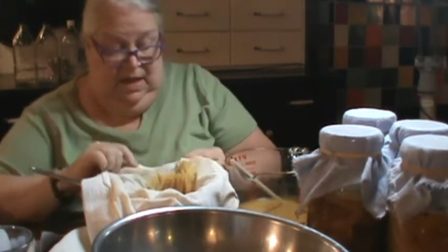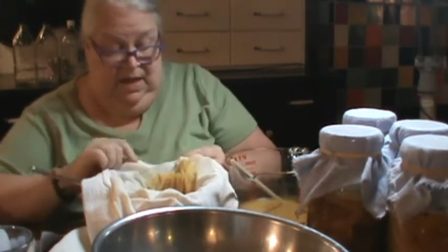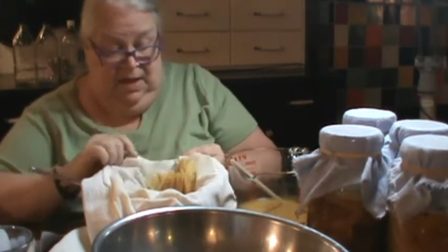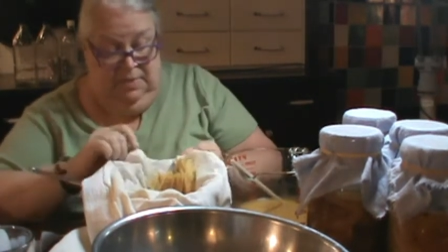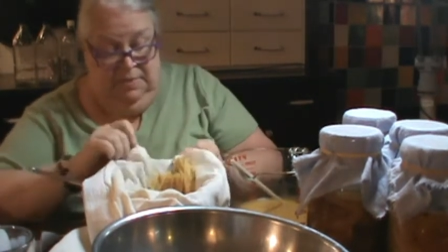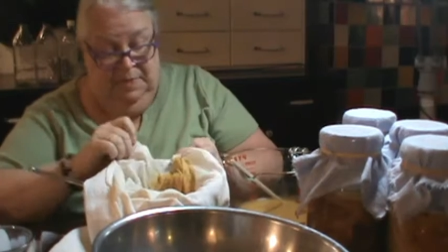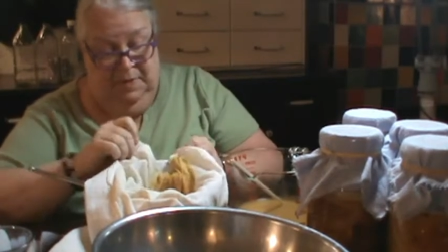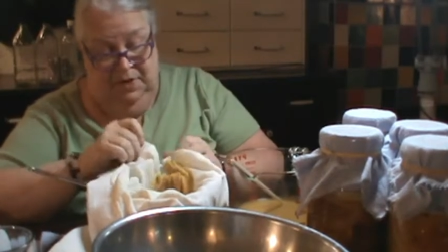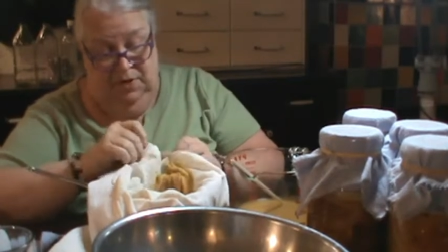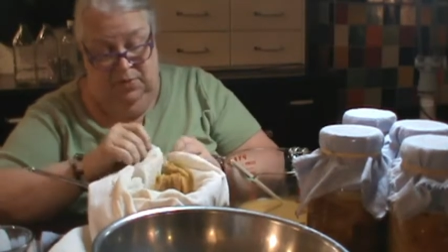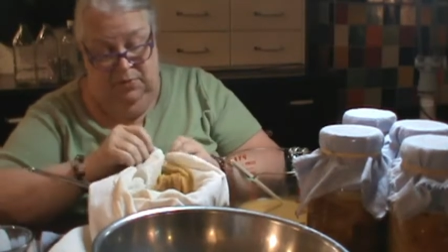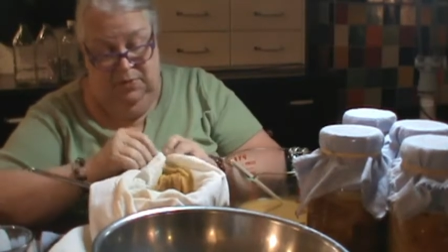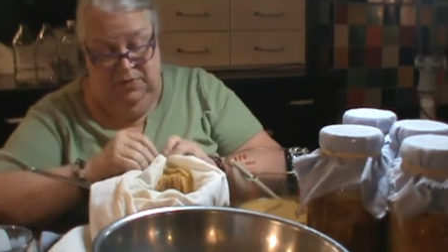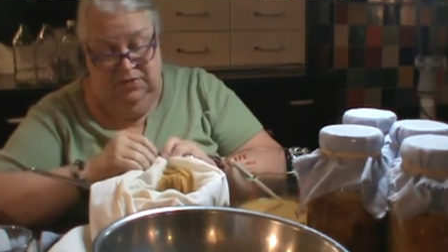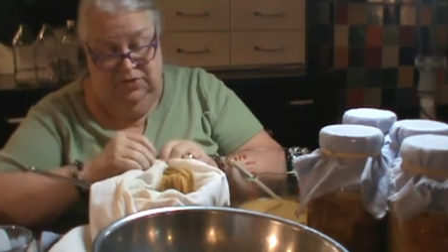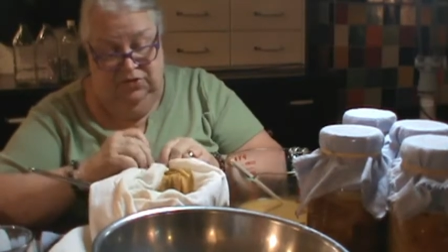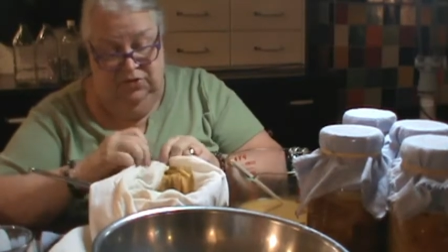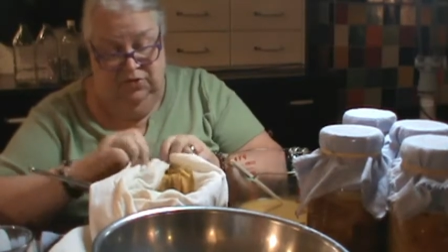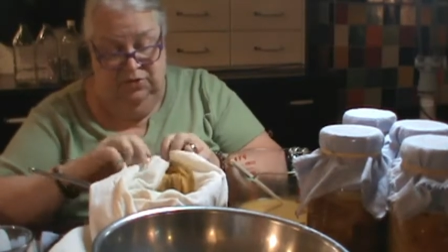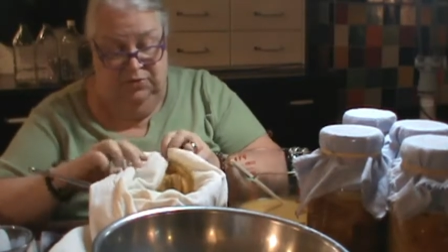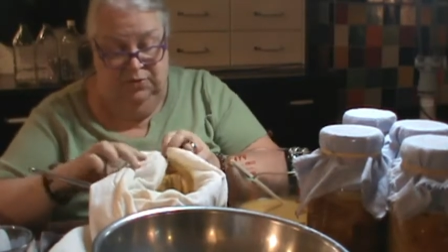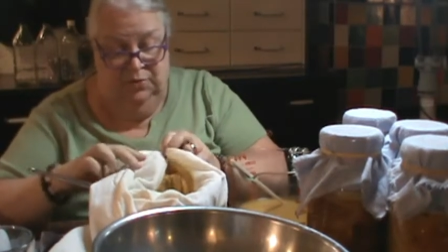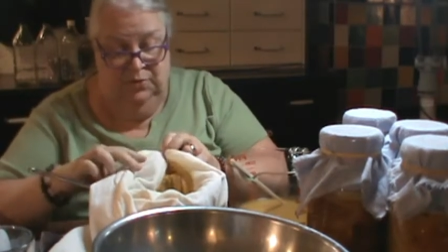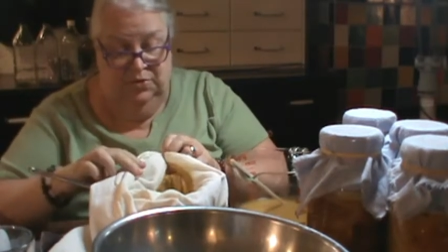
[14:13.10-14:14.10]
depending on
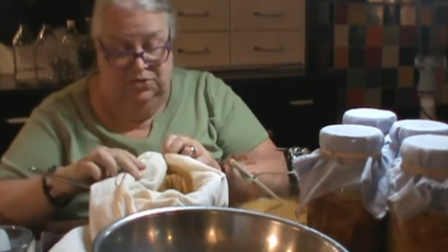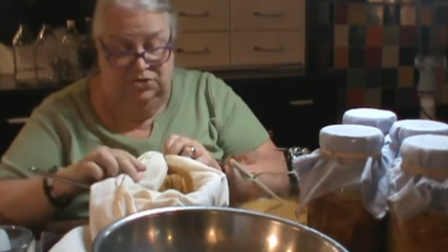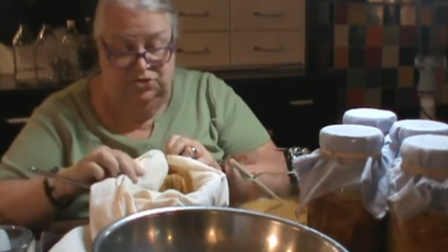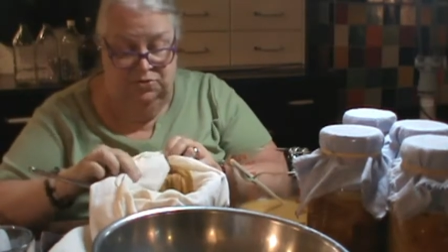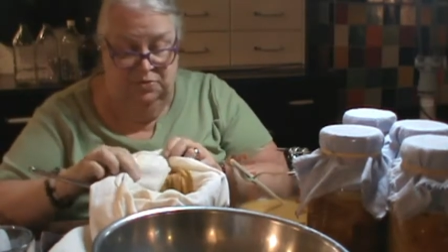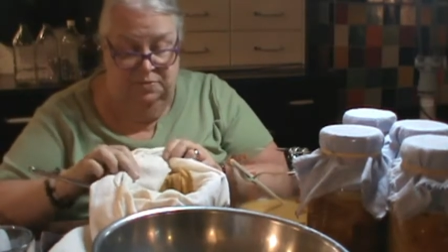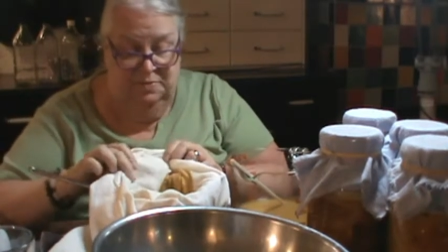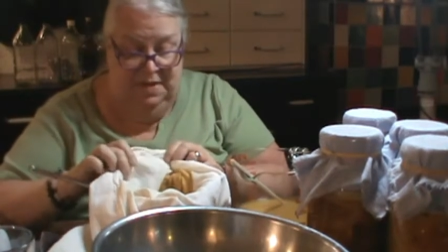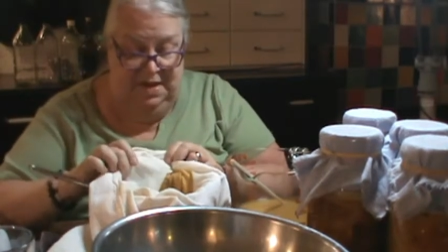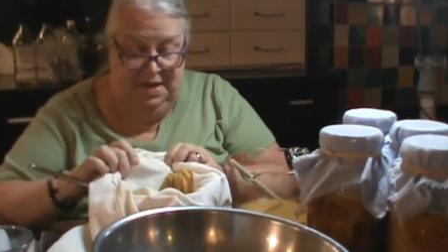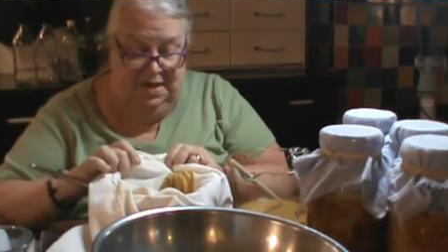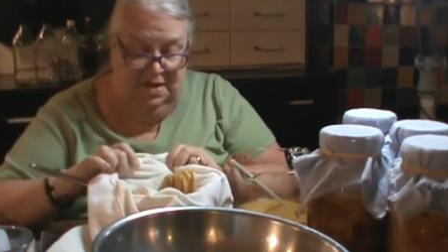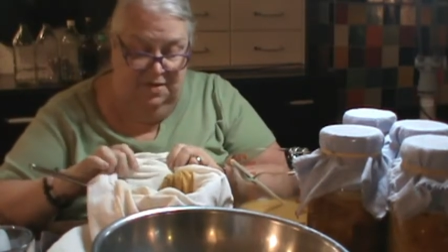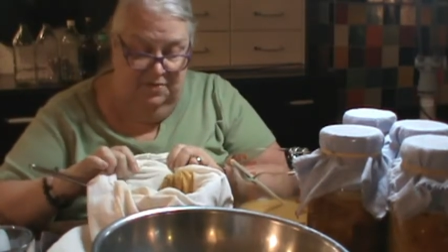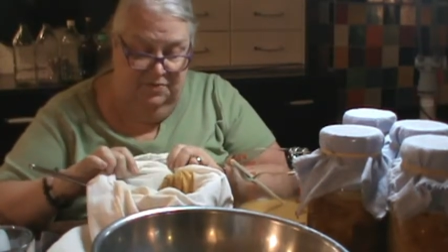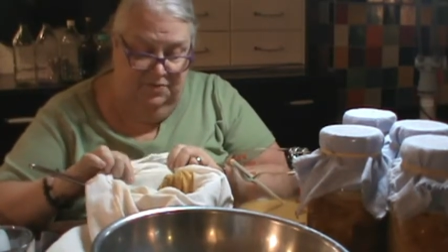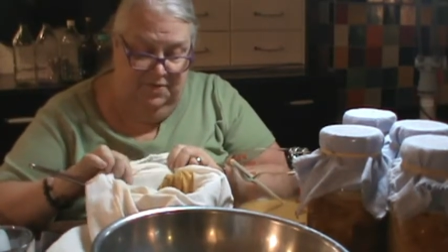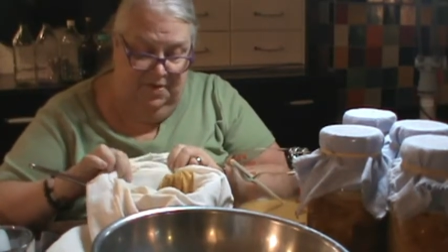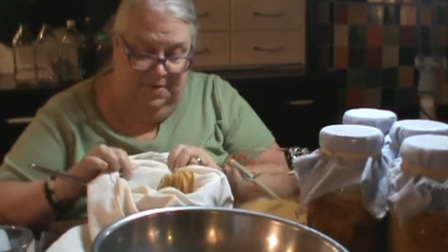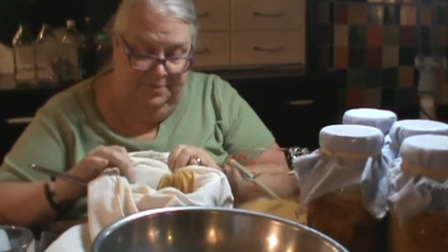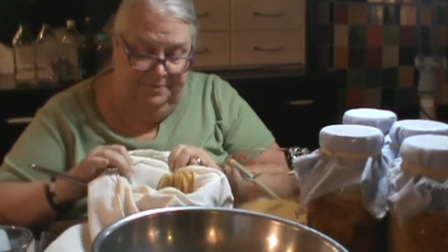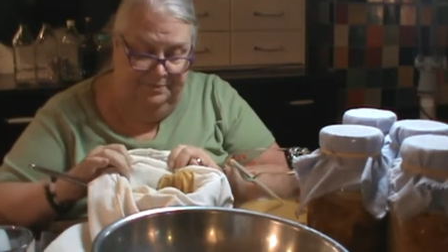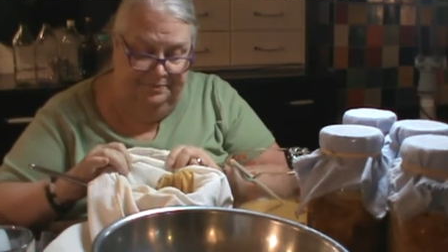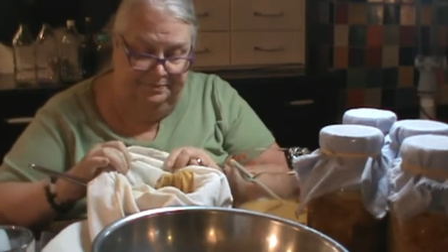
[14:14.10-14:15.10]
what you're making it
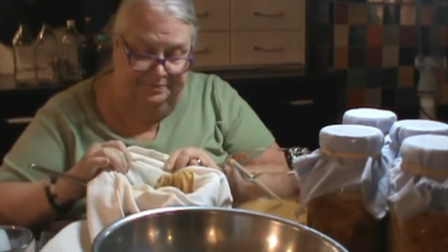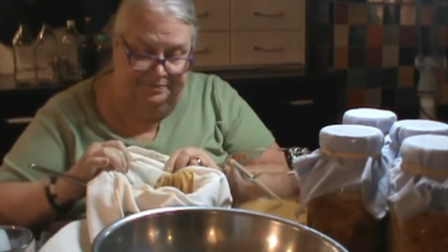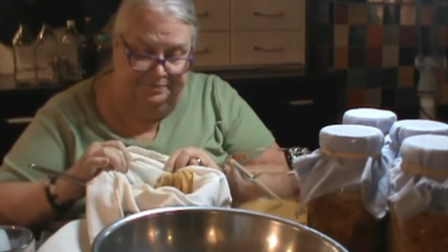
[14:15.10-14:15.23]
from.